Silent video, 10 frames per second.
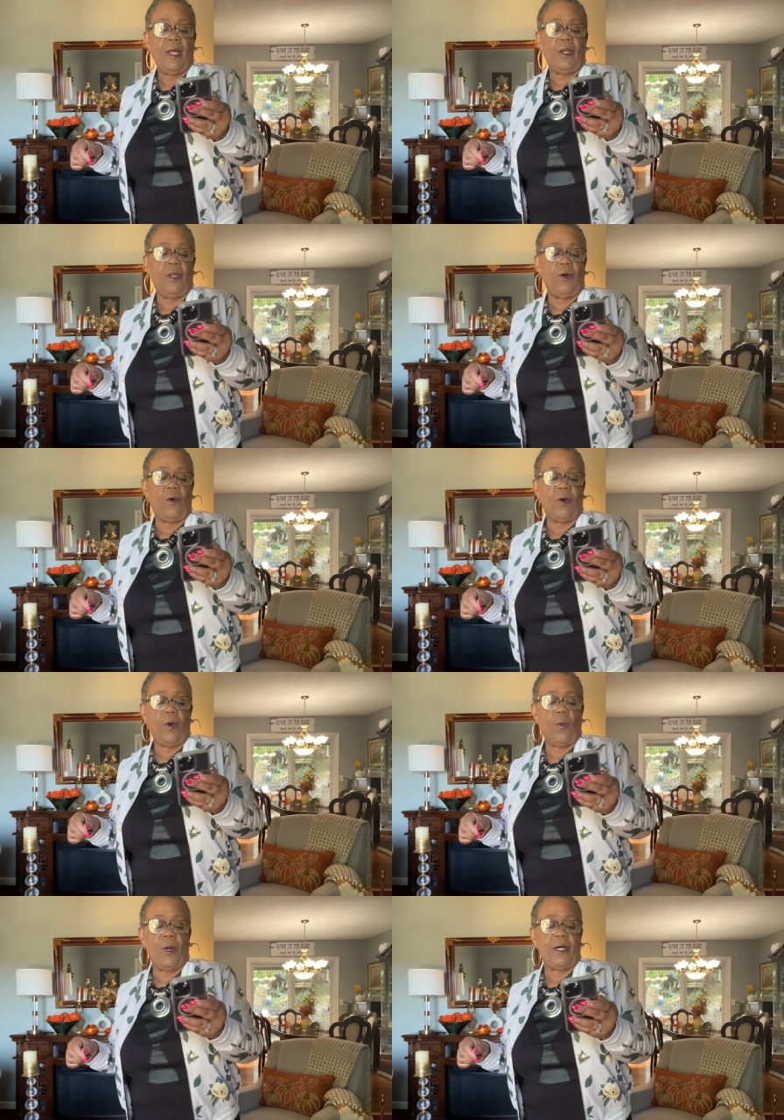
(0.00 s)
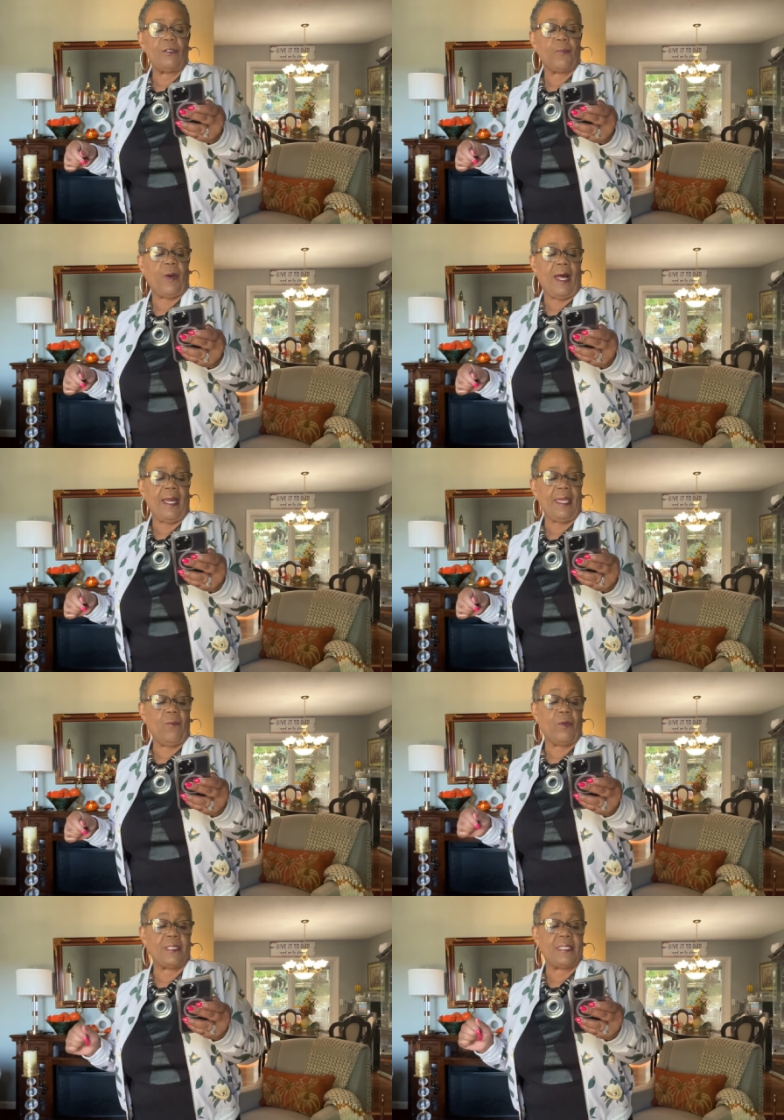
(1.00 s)
Lower welt pocket
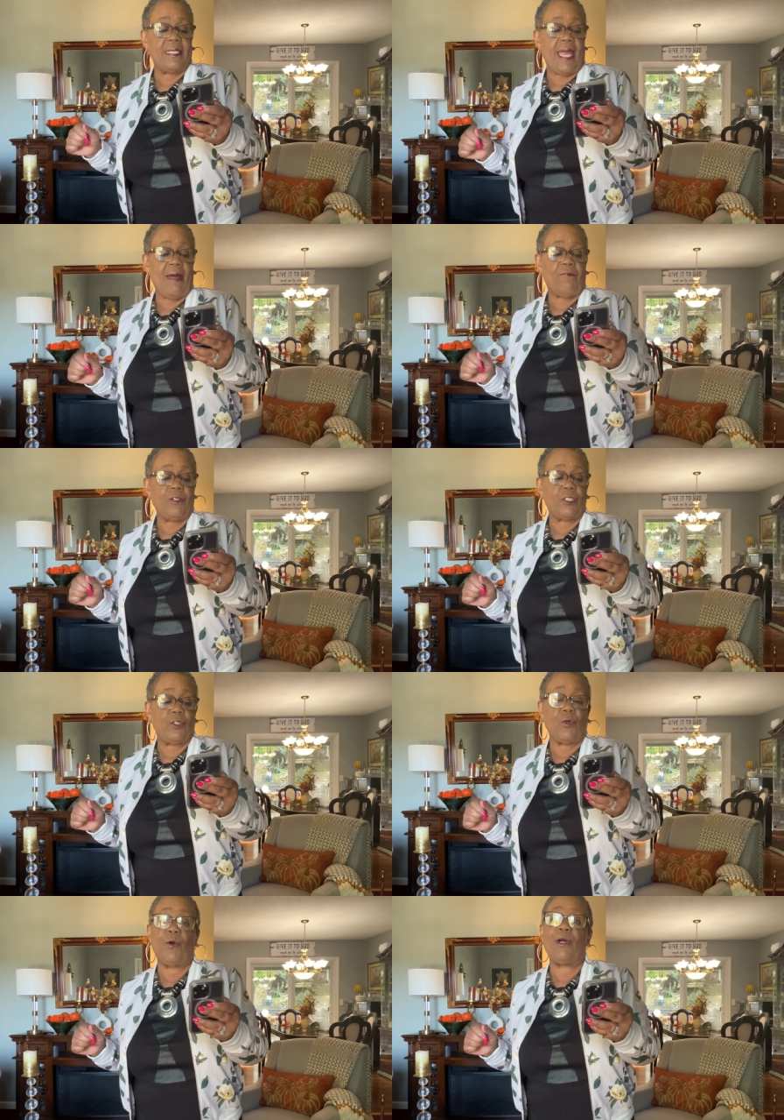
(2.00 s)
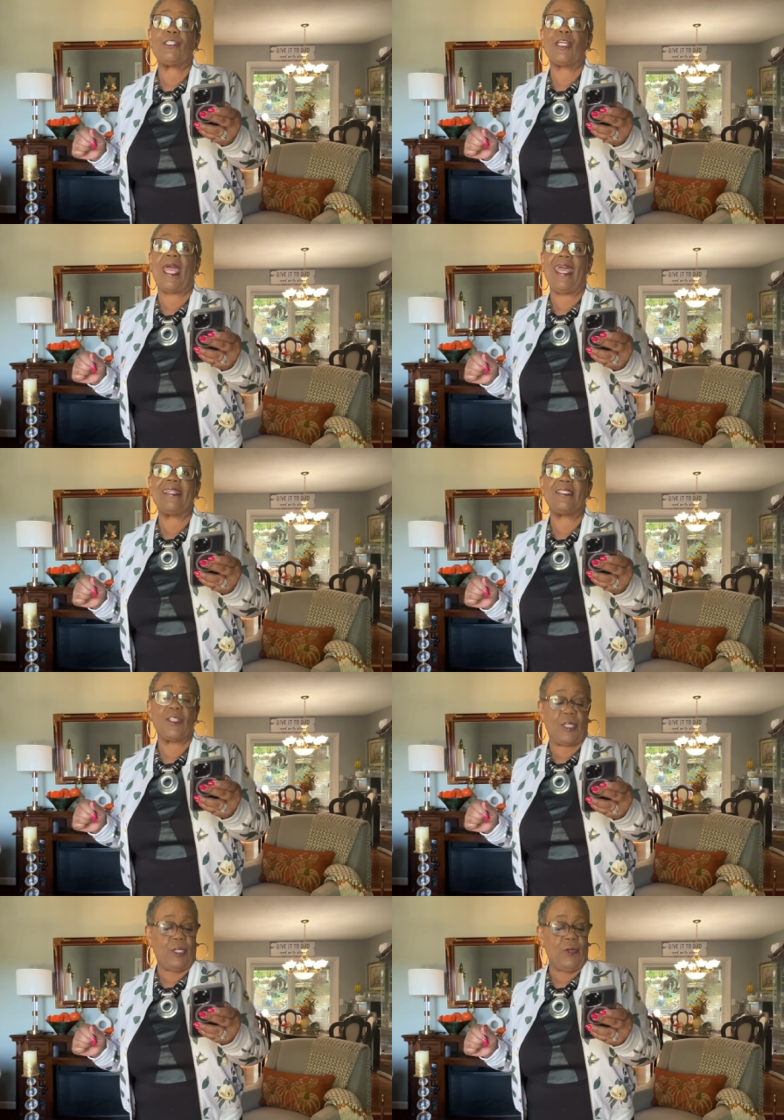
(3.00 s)
with snap for storage and
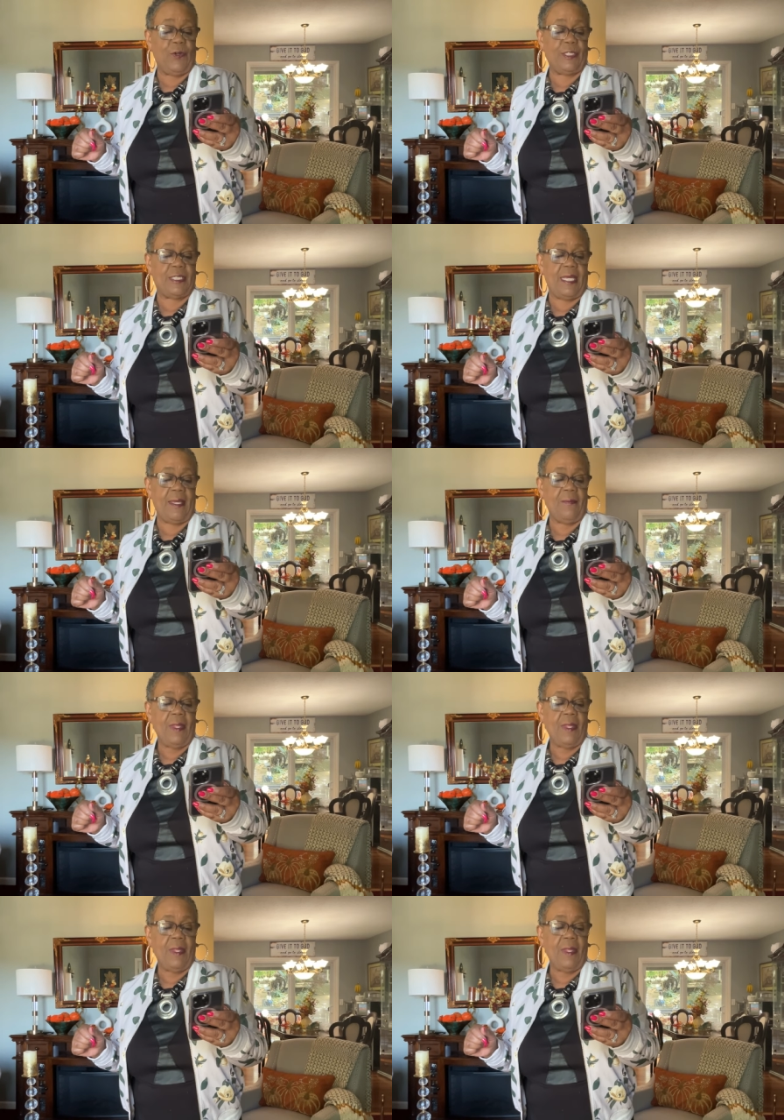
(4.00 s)
security.